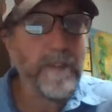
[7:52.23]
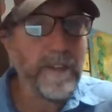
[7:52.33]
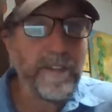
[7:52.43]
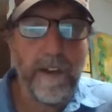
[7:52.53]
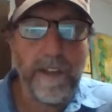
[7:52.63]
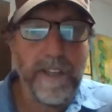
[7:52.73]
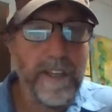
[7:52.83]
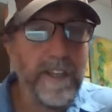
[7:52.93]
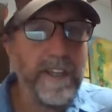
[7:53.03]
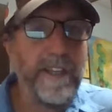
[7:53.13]

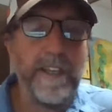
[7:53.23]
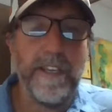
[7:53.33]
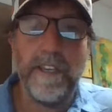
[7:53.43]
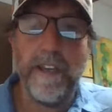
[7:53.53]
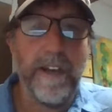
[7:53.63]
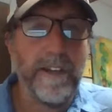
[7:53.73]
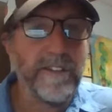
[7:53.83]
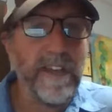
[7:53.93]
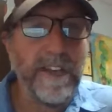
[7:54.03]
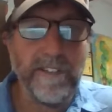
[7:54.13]
Kentucky,
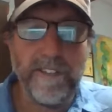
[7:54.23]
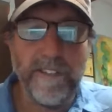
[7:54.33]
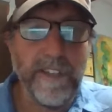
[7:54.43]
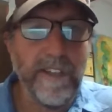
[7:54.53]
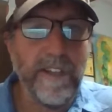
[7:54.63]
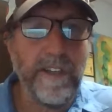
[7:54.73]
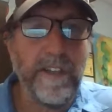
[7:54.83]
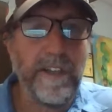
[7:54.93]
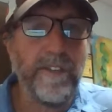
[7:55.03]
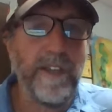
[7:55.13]

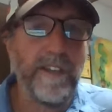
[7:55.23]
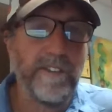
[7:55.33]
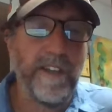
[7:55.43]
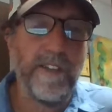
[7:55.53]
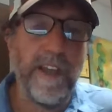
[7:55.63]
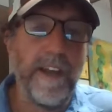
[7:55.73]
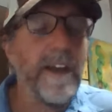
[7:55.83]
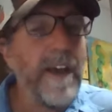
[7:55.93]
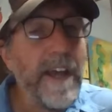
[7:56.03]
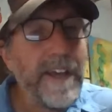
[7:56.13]
Tennessee, things like that.
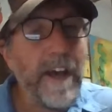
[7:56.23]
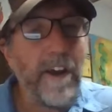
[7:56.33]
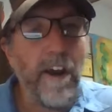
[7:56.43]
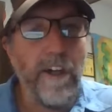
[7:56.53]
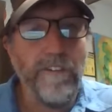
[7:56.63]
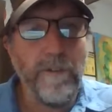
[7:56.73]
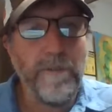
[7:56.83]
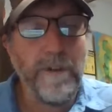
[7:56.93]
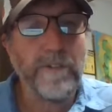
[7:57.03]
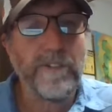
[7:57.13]
Not all of
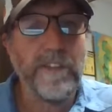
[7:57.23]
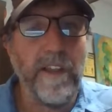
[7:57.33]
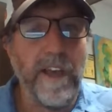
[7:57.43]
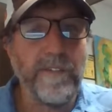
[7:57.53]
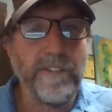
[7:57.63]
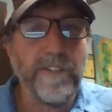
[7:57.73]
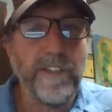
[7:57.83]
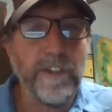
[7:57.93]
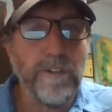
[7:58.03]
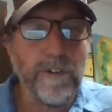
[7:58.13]
them. There were still obviously
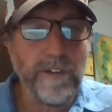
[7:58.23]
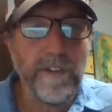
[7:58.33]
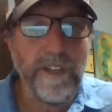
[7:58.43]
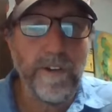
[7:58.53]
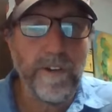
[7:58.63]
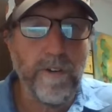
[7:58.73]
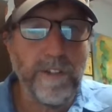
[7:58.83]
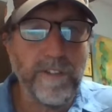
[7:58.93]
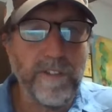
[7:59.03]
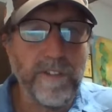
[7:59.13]
New York. The
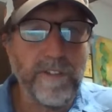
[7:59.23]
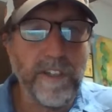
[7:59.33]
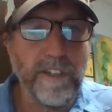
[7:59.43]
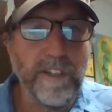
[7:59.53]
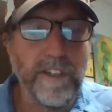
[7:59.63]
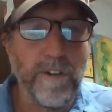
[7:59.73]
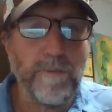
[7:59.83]
Iroquois still stayed in New